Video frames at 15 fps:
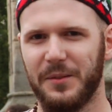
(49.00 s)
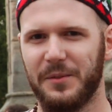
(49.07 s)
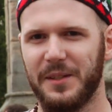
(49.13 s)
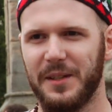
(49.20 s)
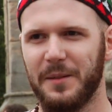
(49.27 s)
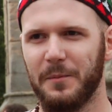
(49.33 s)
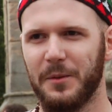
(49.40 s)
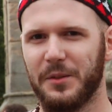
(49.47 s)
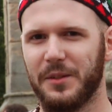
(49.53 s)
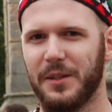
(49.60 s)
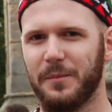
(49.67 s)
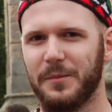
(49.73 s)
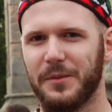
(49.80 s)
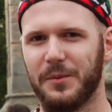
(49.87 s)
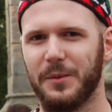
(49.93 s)
of seeing
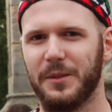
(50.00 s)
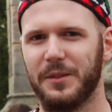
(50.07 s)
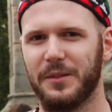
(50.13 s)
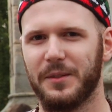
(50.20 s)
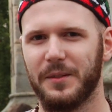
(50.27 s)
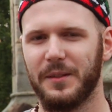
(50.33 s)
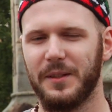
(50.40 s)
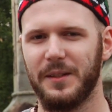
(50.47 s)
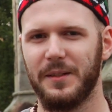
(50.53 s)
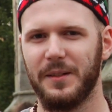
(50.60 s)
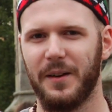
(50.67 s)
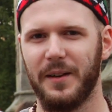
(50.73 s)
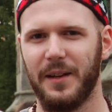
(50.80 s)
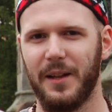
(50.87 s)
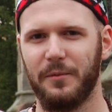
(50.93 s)
Muslims was the
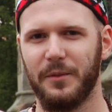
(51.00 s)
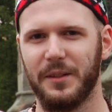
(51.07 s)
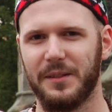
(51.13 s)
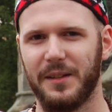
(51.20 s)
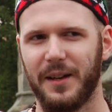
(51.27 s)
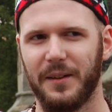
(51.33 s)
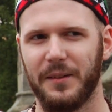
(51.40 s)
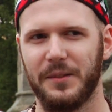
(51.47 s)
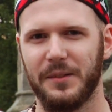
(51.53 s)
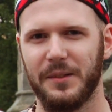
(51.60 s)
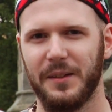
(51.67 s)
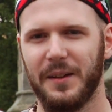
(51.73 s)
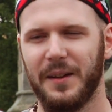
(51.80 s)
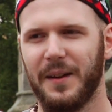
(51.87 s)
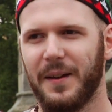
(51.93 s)
9/11 attacks.
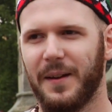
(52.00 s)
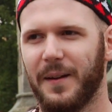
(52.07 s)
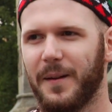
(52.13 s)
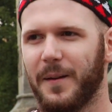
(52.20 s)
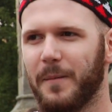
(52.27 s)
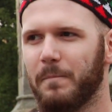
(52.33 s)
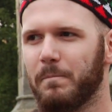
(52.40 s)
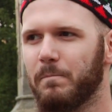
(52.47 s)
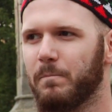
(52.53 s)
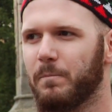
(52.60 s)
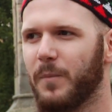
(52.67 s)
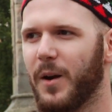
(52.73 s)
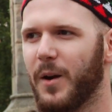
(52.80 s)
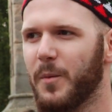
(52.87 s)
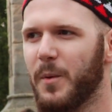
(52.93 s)

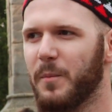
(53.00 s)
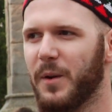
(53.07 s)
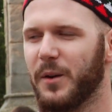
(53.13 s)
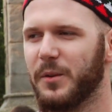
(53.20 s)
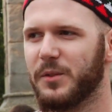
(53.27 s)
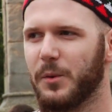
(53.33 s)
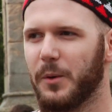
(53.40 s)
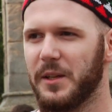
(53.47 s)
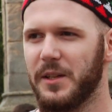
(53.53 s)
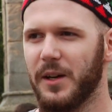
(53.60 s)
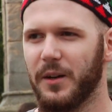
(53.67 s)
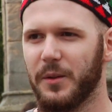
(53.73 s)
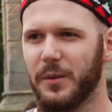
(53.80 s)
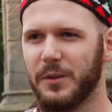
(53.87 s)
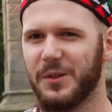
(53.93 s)
I remember I was quite
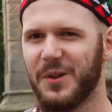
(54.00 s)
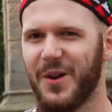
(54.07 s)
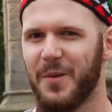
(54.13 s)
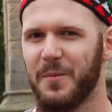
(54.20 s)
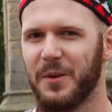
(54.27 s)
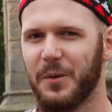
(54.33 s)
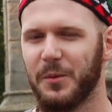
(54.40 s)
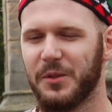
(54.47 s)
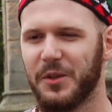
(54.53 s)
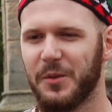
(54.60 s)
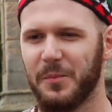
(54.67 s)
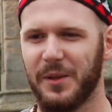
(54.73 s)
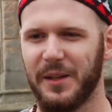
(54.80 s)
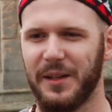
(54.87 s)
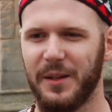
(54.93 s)
young at the time and I wasn't
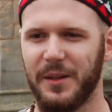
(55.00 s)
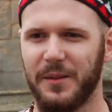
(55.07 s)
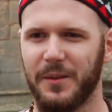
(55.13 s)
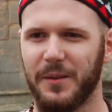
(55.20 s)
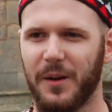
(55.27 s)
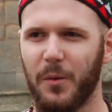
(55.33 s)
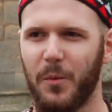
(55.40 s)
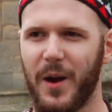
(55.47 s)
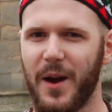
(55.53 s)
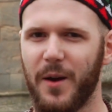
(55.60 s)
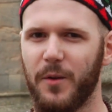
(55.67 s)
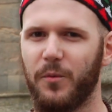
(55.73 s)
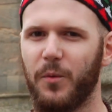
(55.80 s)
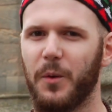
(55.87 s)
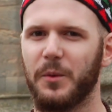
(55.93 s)
completely
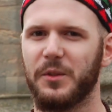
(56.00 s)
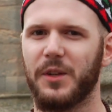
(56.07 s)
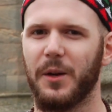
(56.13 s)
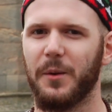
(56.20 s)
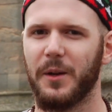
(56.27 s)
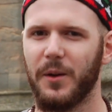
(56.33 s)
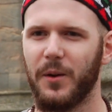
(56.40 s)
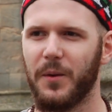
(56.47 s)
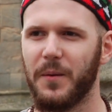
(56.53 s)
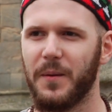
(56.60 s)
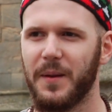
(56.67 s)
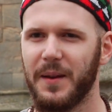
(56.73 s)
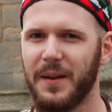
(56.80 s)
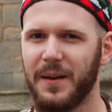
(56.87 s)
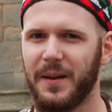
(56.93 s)
aware of what was going on.
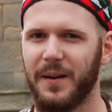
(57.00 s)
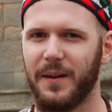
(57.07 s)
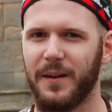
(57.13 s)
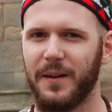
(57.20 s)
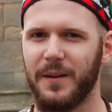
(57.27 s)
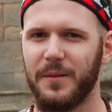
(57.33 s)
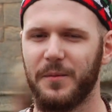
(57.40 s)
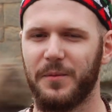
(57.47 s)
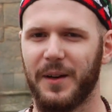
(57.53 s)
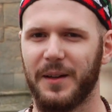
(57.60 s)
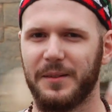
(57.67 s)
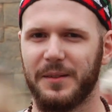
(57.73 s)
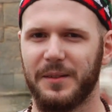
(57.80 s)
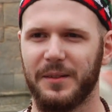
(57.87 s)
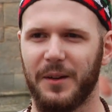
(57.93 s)
In
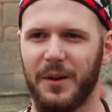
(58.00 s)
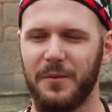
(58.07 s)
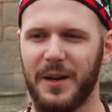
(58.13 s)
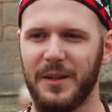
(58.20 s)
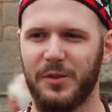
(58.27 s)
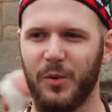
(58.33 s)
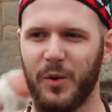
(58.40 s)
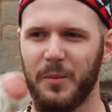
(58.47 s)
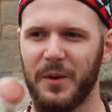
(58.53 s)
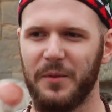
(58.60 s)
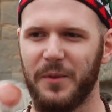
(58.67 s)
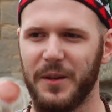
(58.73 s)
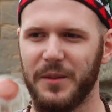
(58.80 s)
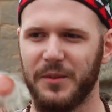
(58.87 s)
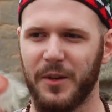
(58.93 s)
fact, I ran to one of my
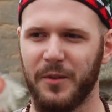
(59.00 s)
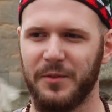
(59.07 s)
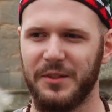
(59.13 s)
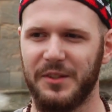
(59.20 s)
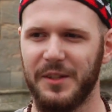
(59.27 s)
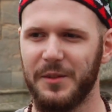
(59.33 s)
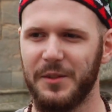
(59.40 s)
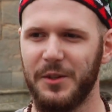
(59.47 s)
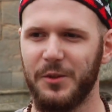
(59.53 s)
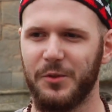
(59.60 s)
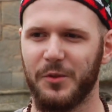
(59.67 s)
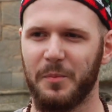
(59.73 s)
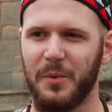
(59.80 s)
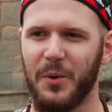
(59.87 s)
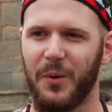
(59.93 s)
friends after seeing the
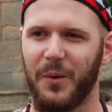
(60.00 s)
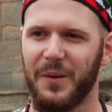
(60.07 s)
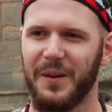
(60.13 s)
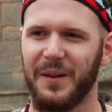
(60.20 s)
news report